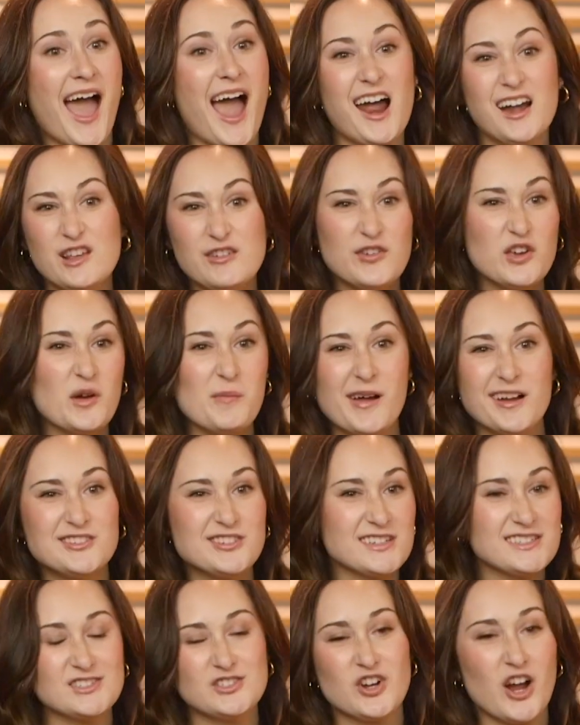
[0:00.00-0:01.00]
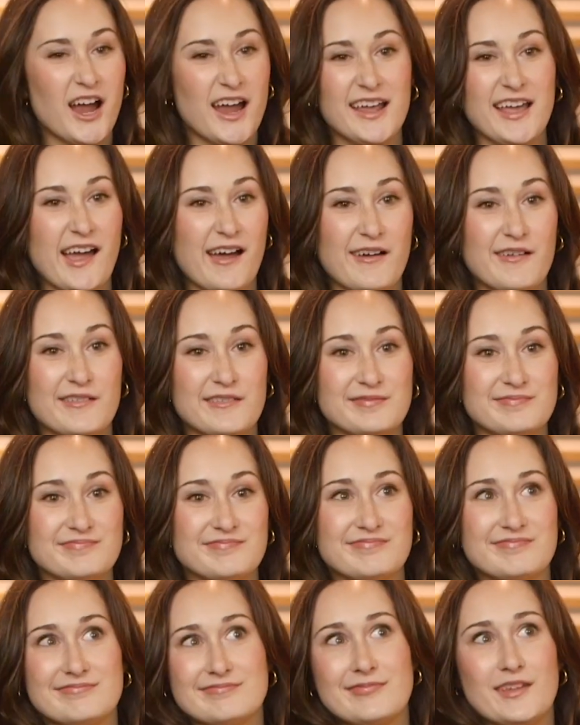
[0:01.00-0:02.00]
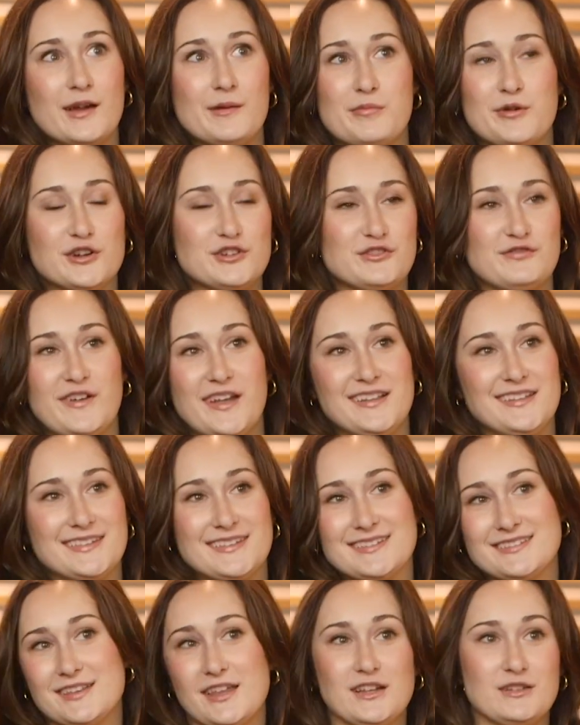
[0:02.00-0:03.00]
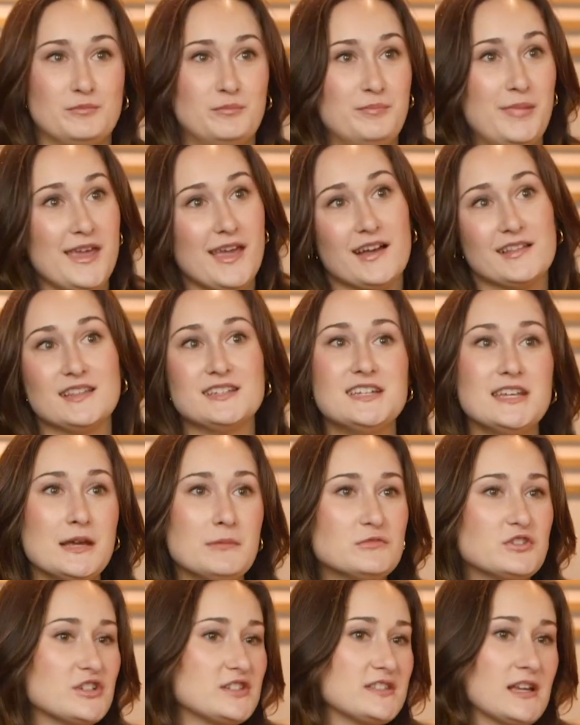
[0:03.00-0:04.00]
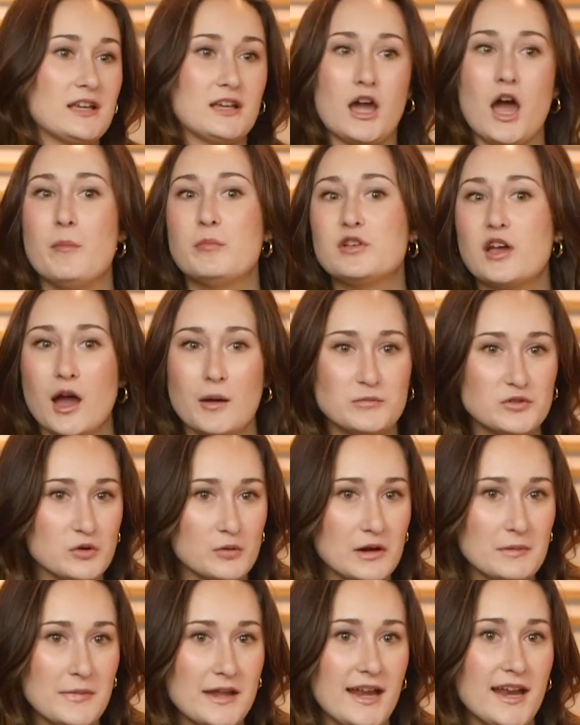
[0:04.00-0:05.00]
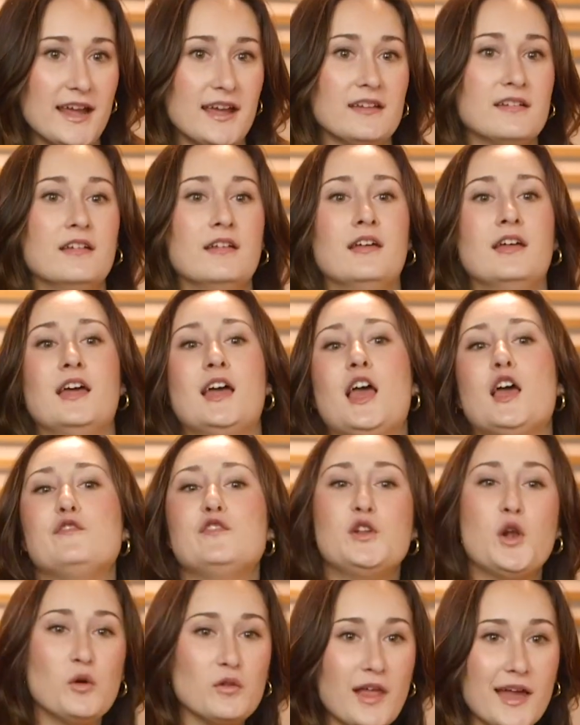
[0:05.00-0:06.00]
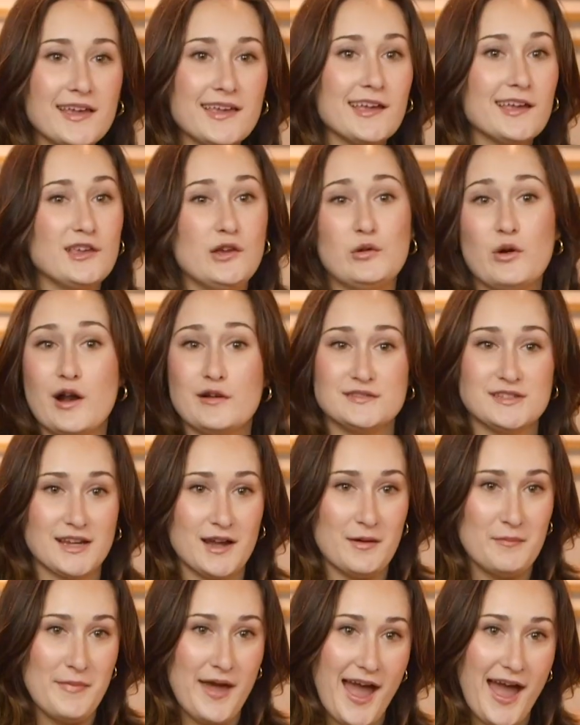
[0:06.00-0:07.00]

how do you feel about just trying out a Bridge Events, like being on the team? Just like come to one meeting. If you don't like it, you don't have to come